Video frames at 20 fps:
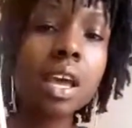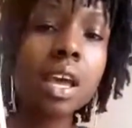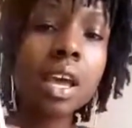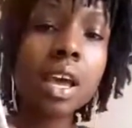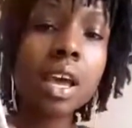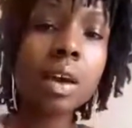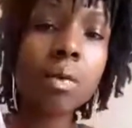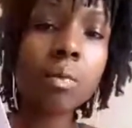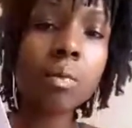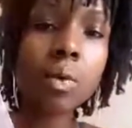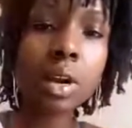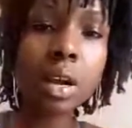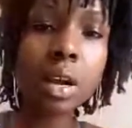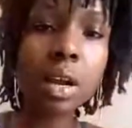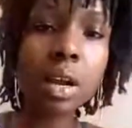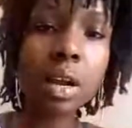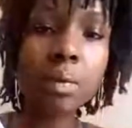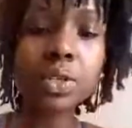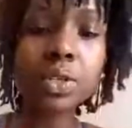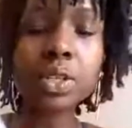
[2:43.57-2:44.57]
And what I
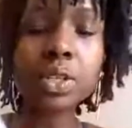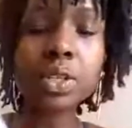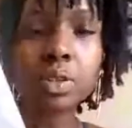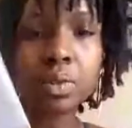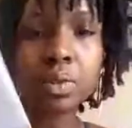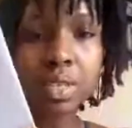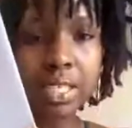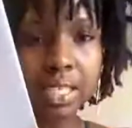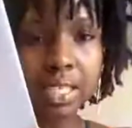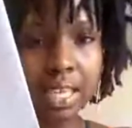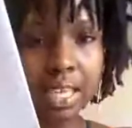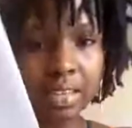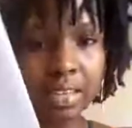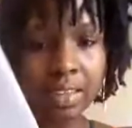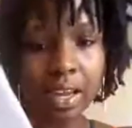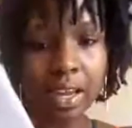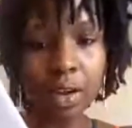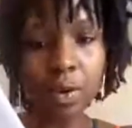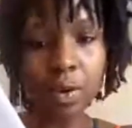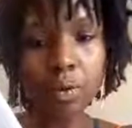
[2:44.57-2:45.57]
want you to do is lay
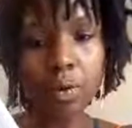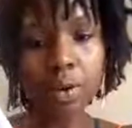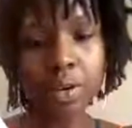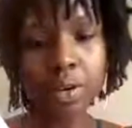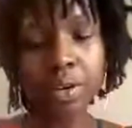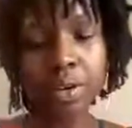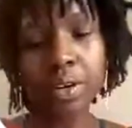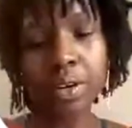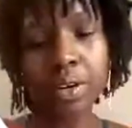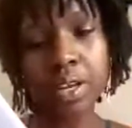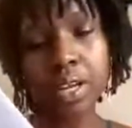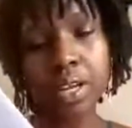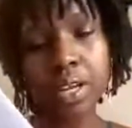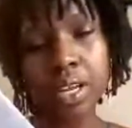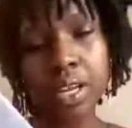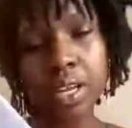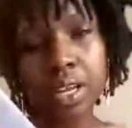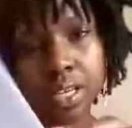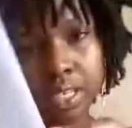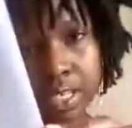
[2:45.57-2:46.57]
that corner
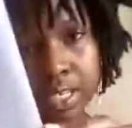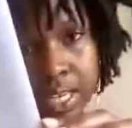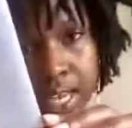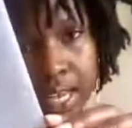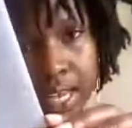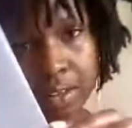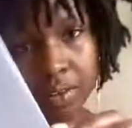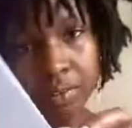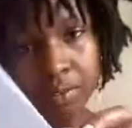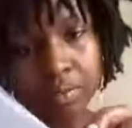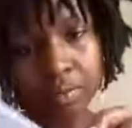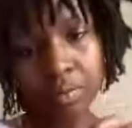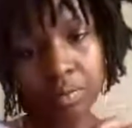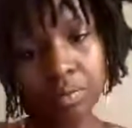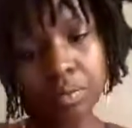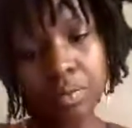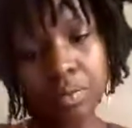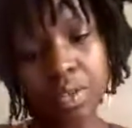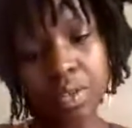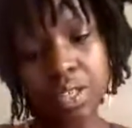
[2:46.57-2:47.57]
down
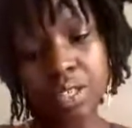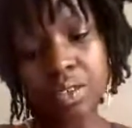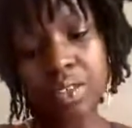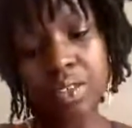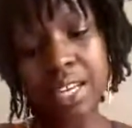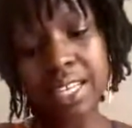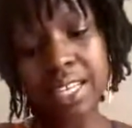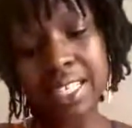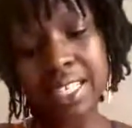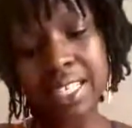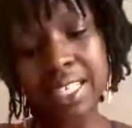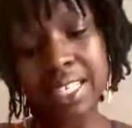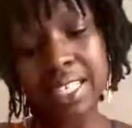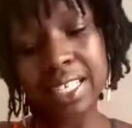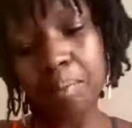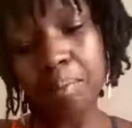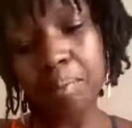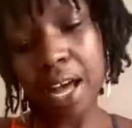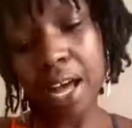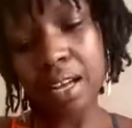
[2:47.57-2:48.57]
so that it's in the
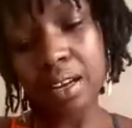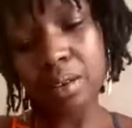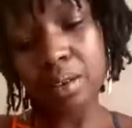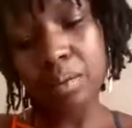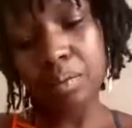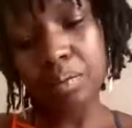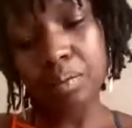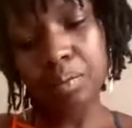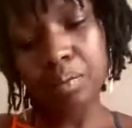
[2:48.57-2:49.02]
bottom.